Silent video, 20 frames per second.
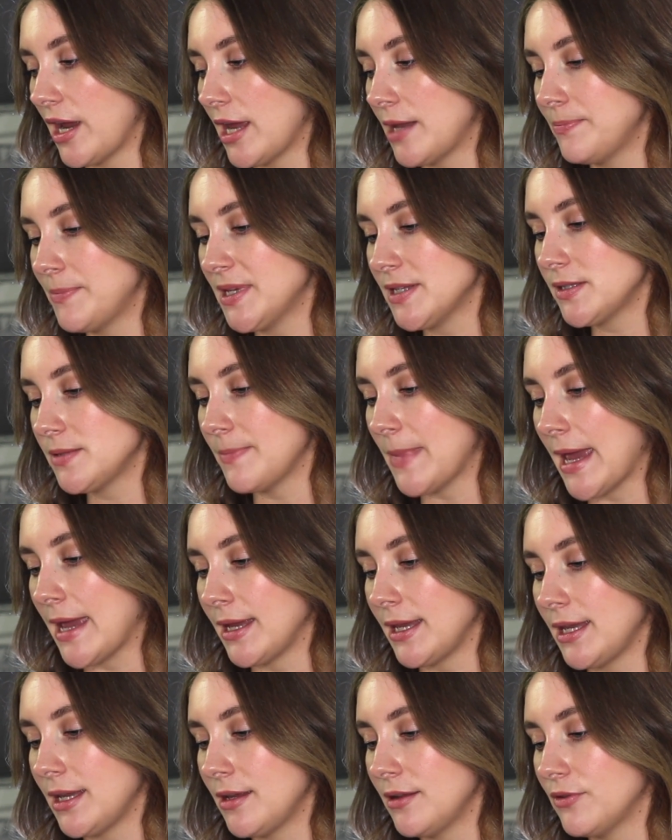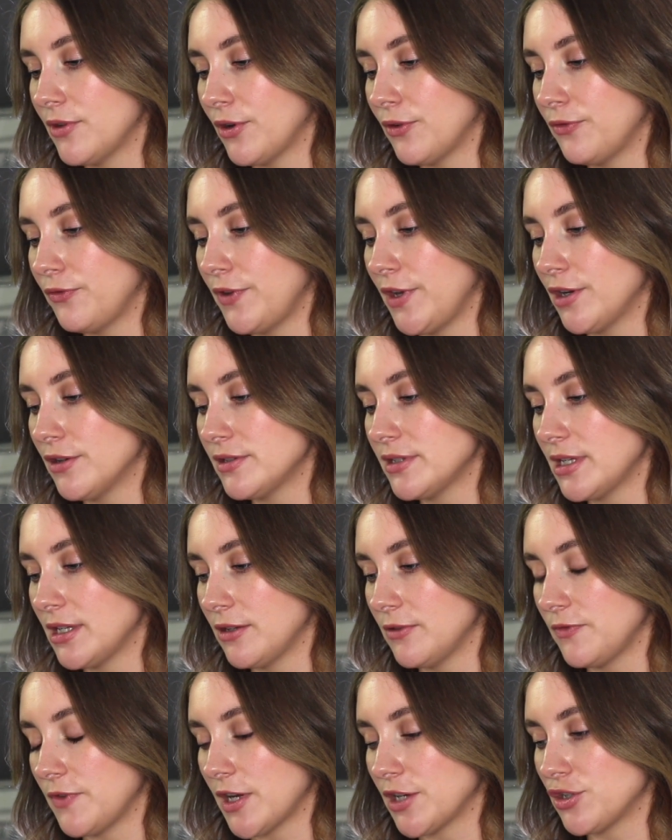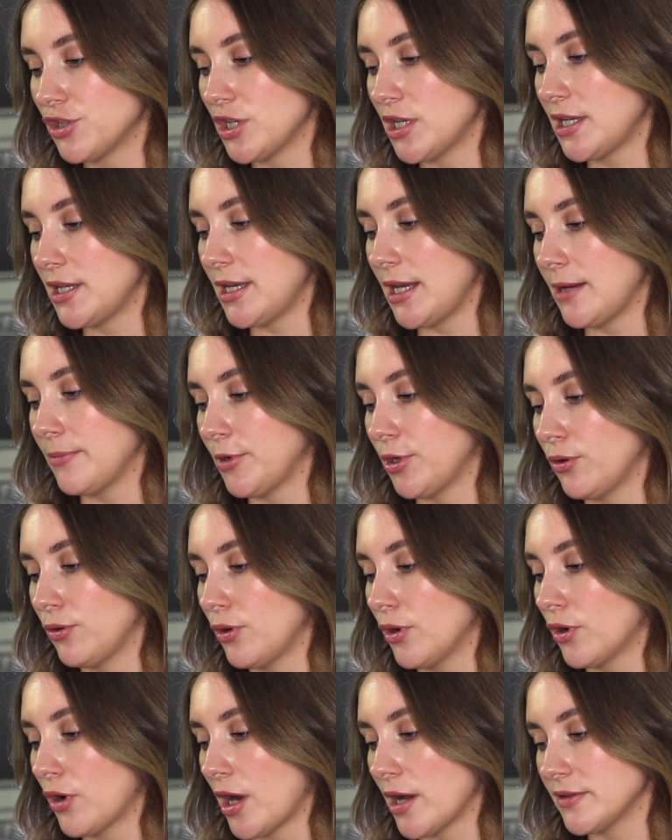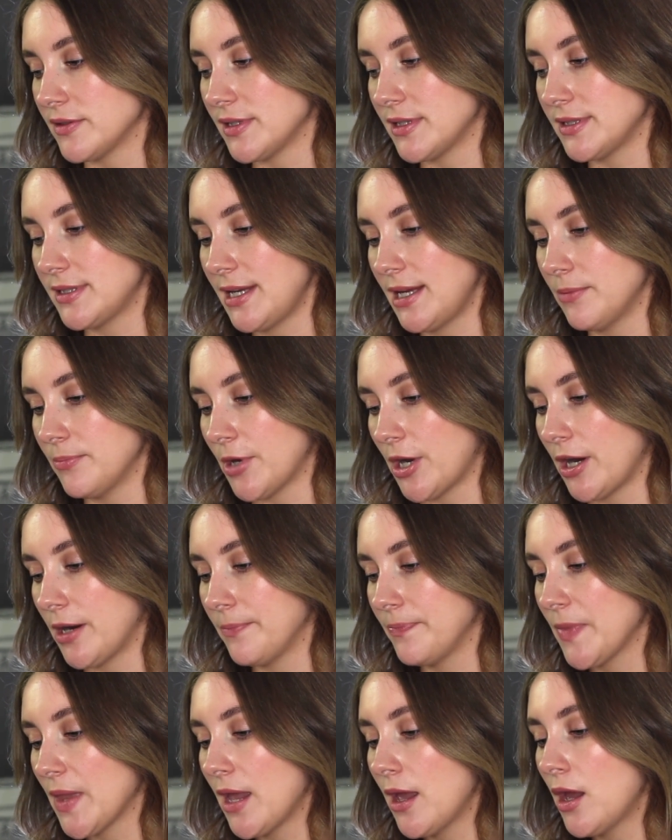and Miss Maggie, their fierce and affectionate neighbor across the sandbar.